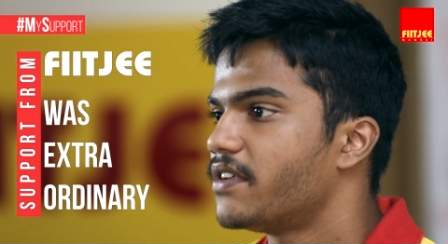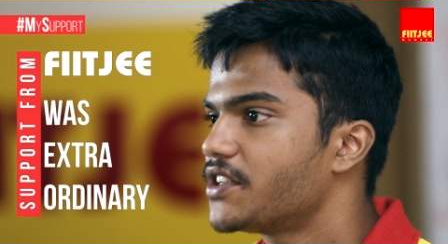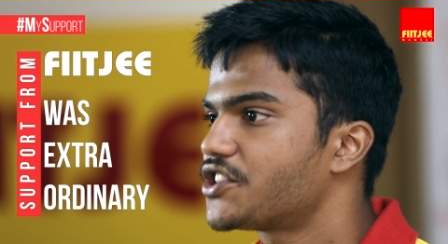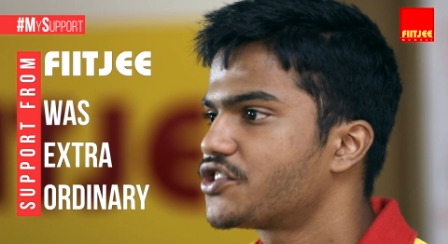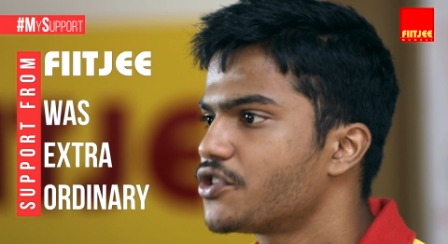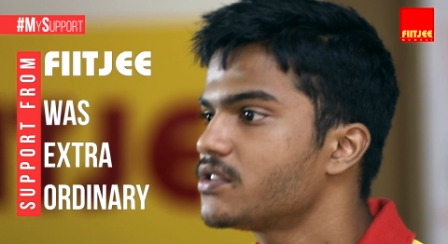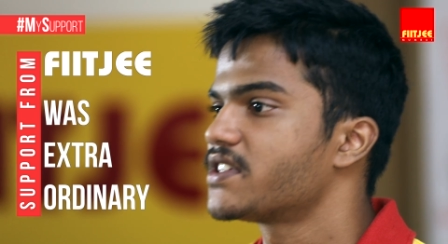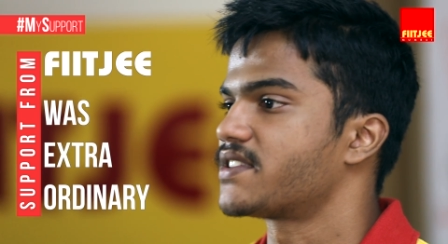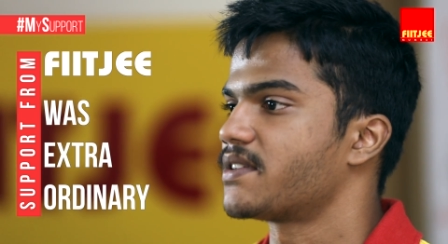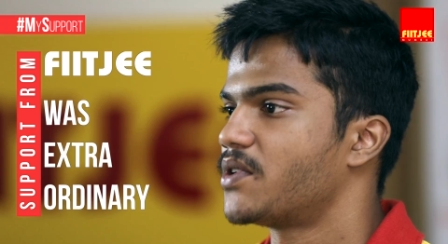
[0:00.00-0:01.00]
which
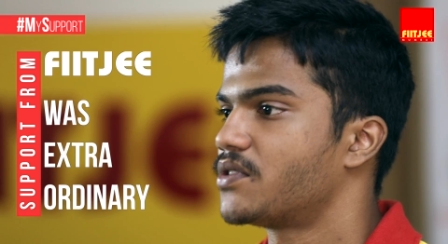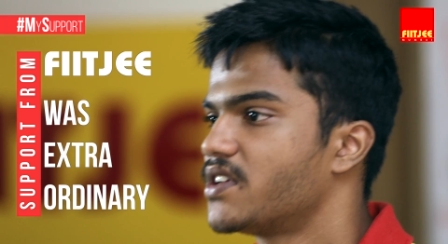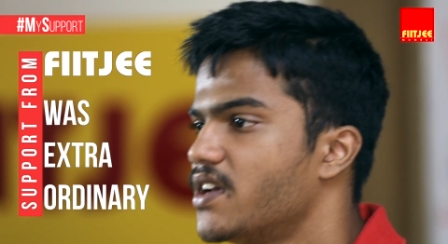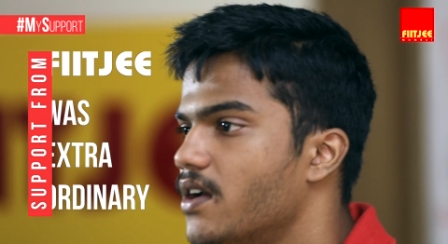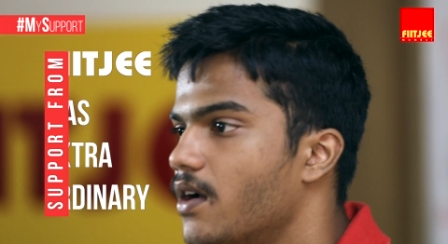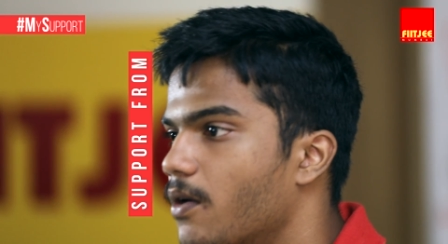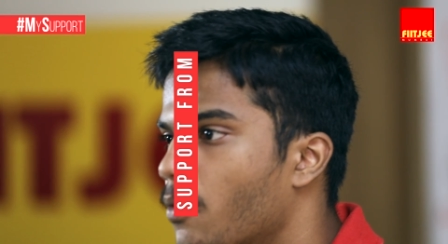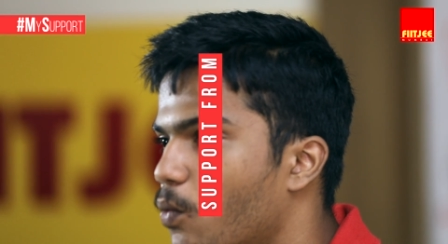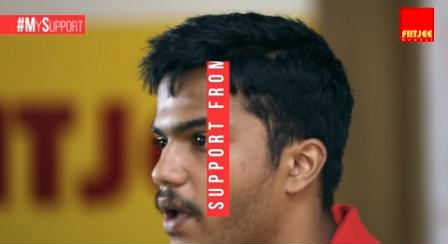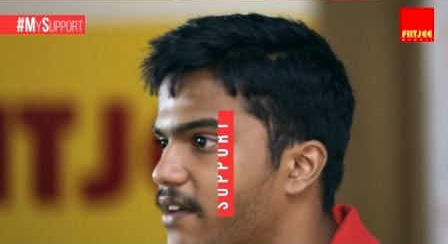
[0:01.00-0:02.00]
told us about
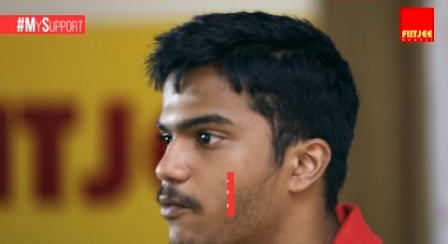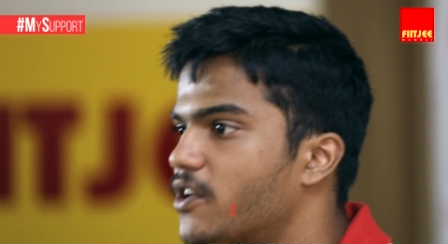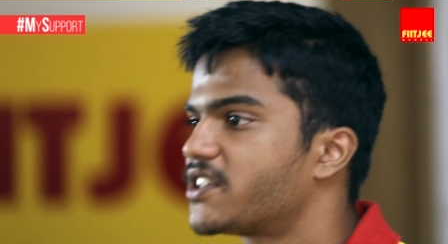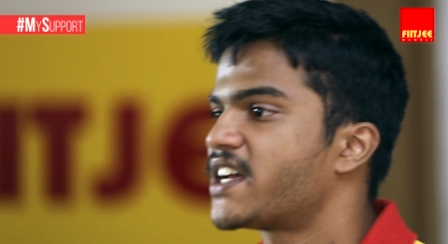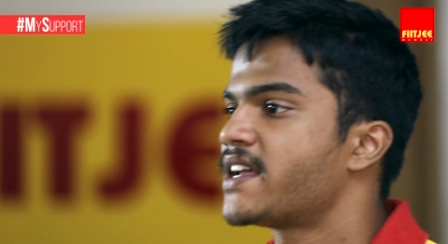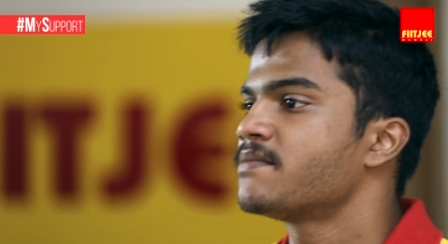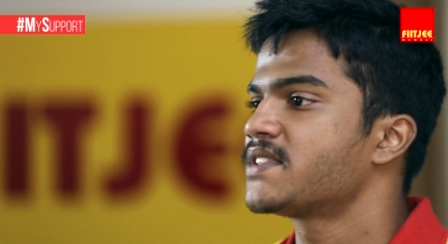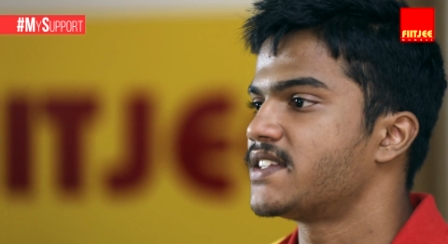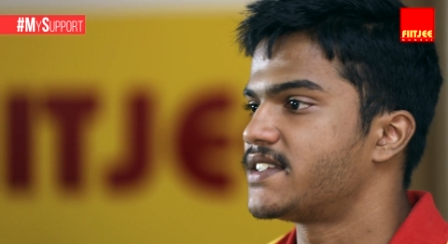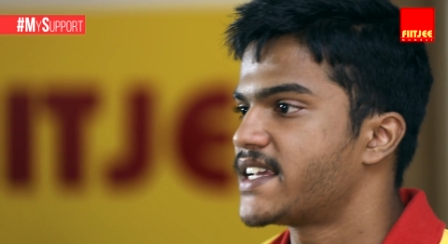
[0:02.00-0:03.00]
at what
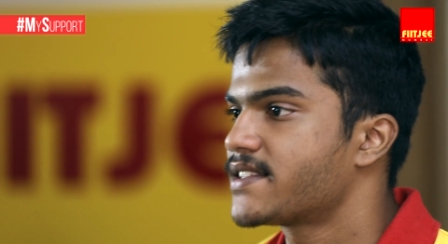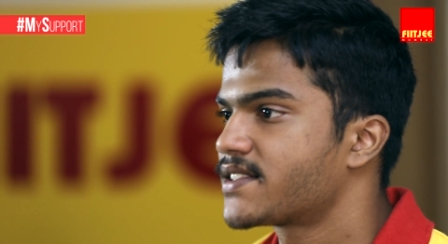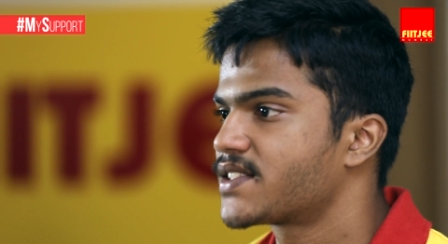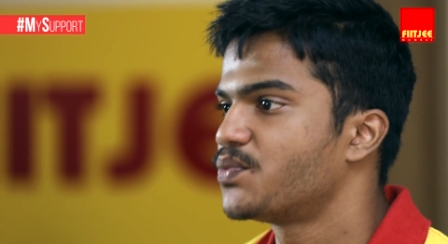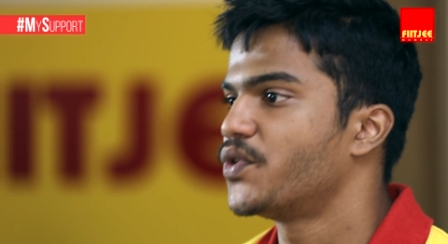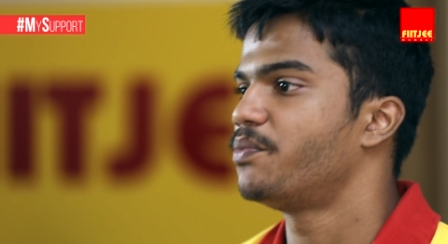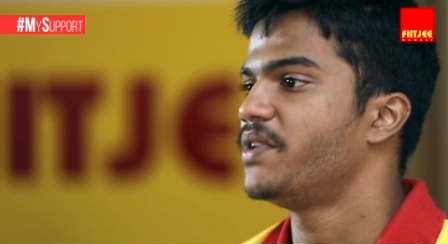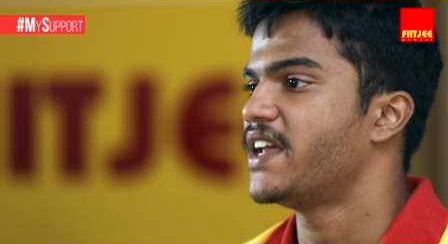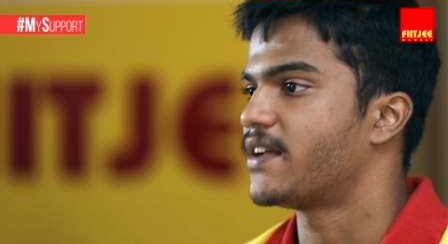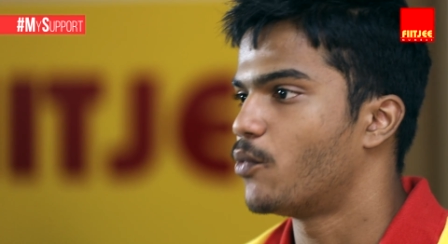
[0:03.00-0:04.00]
times the tests would
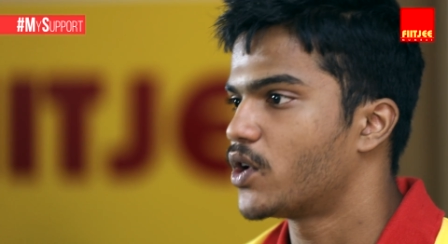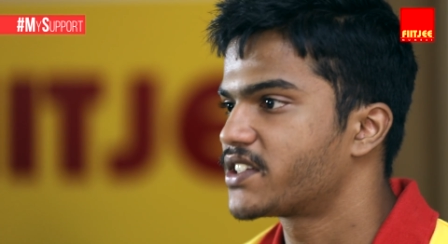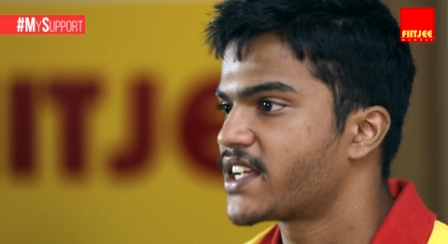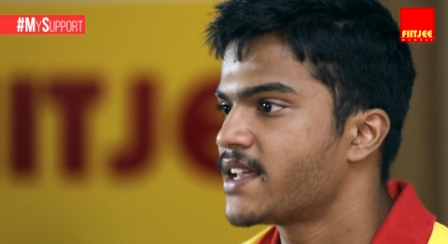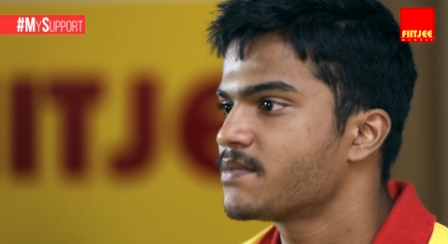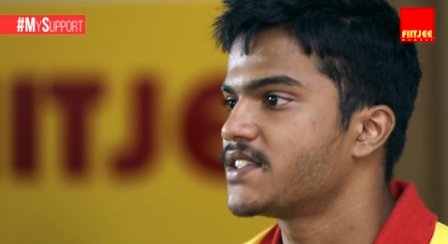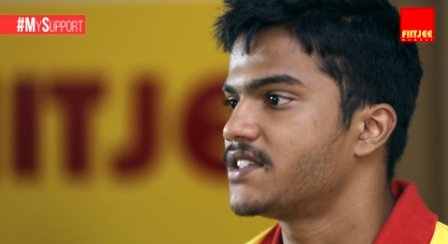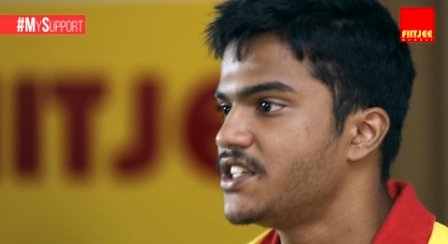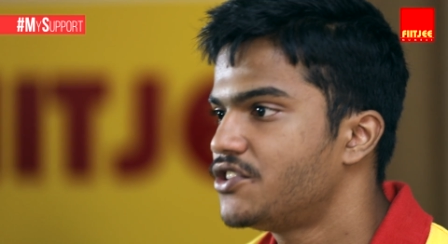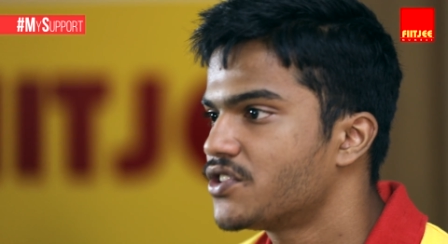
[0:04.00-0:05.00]
be, at what times the
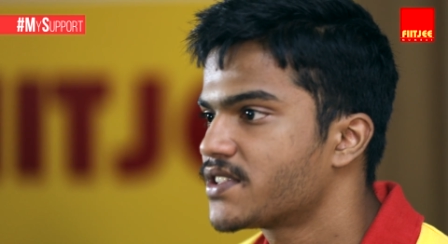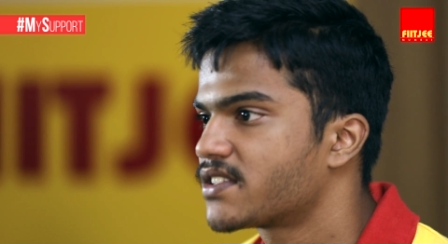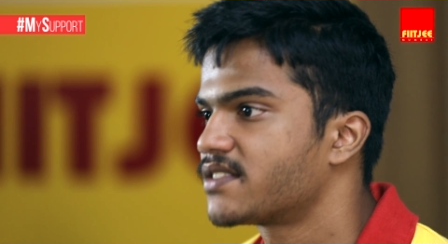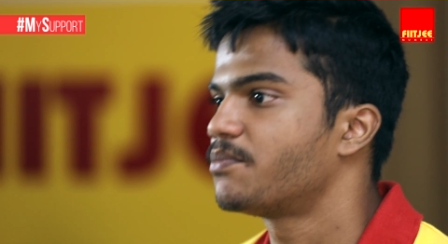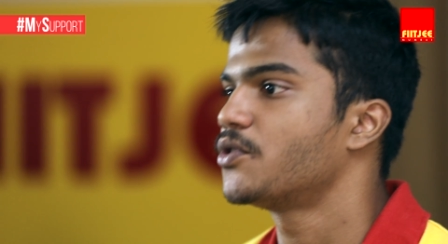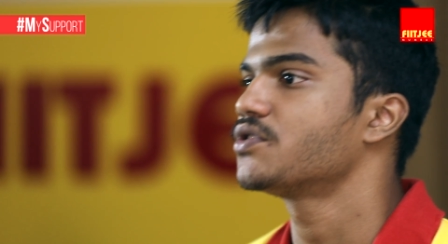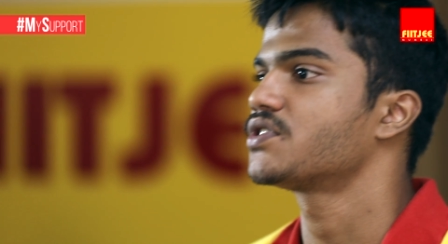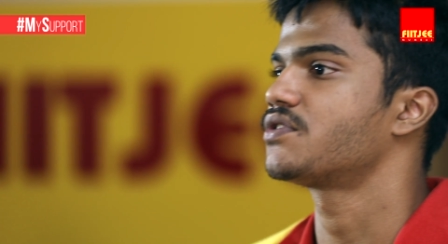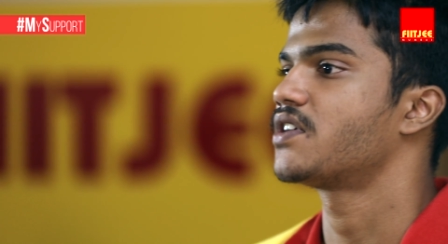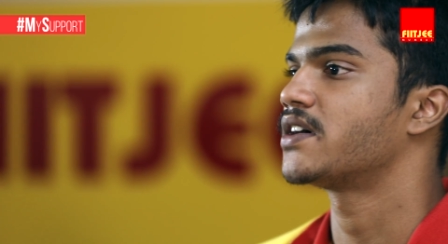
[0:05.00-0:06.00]
teachers are
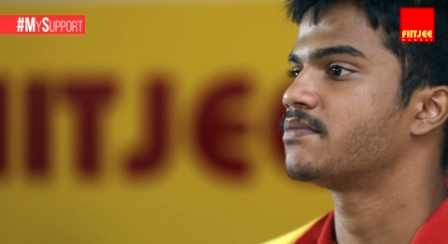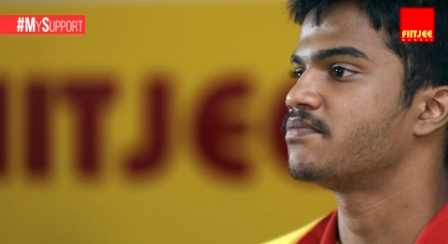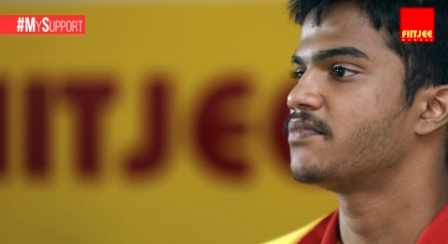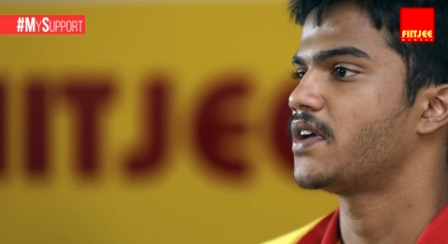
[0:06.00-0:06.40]
supposed to come.